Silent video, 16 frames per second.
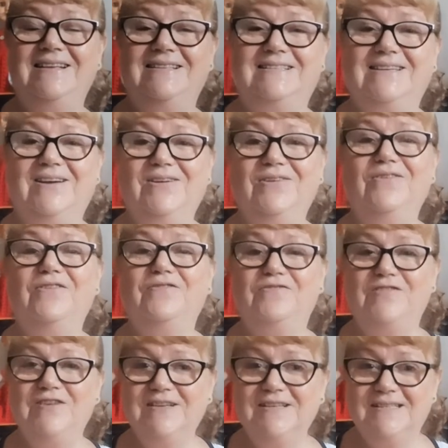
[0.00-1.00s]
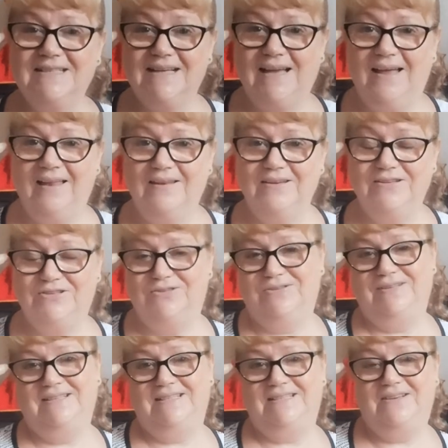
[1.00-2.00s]
So your first color
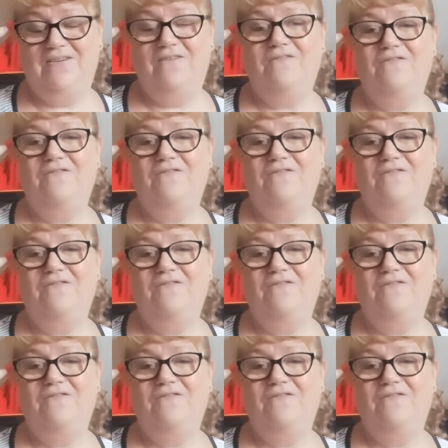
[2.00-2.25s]
choice